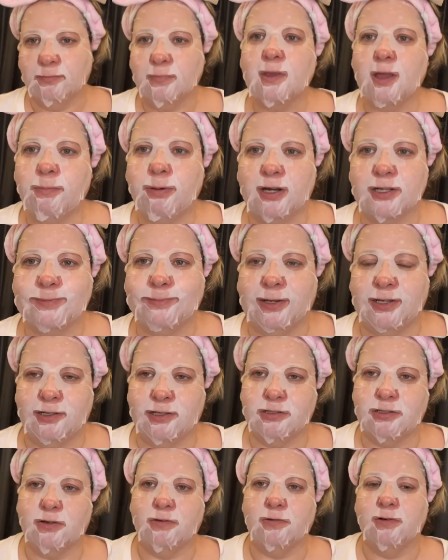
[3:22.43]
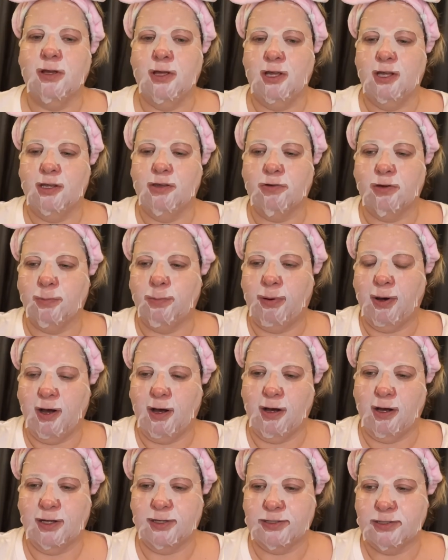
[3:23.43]
A pause button. So you could
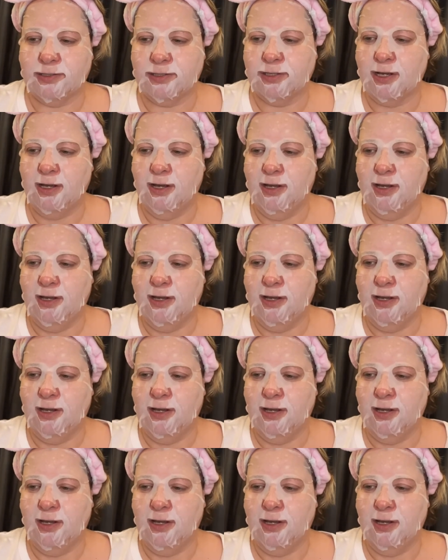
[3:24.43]
pause